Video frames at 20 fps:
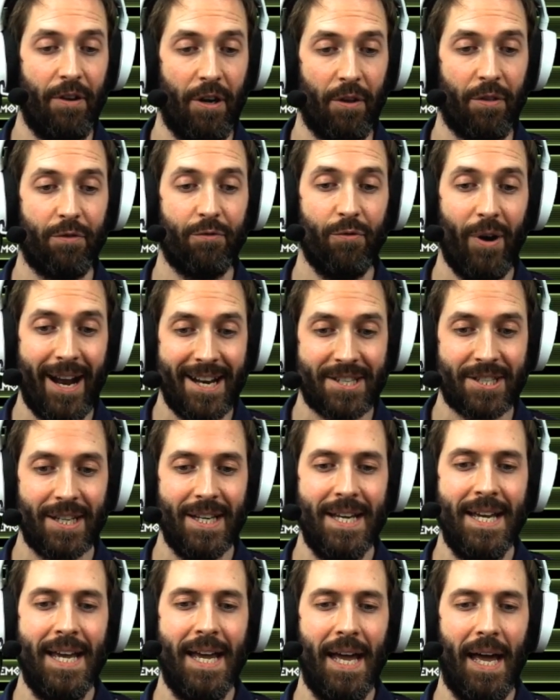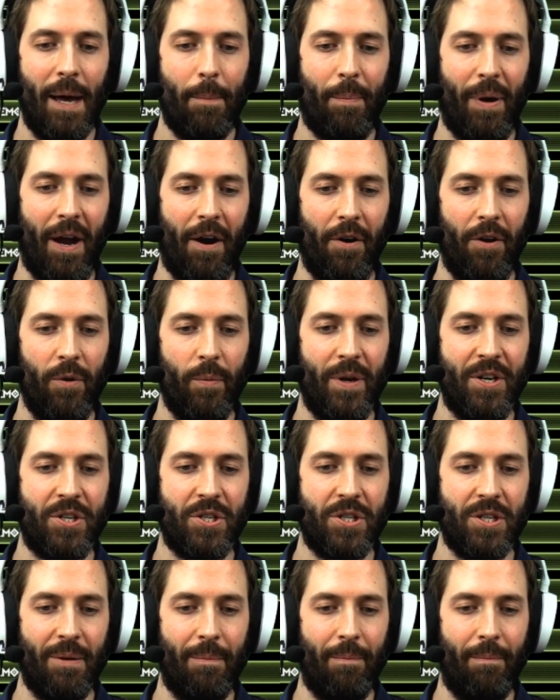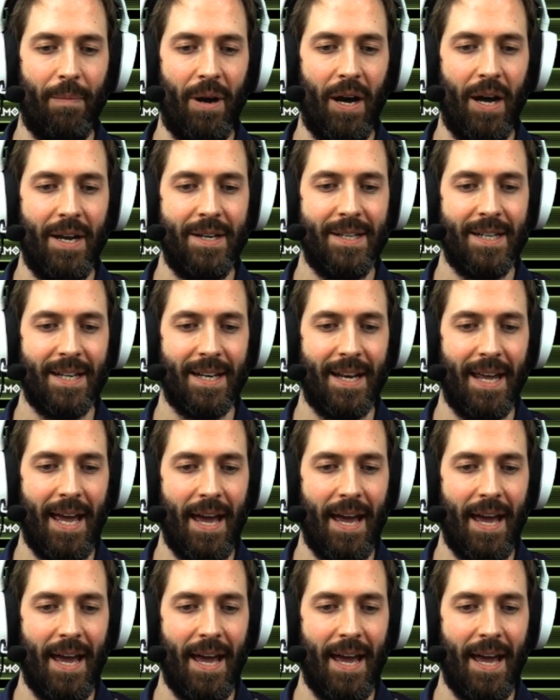threat, a peril which demanded an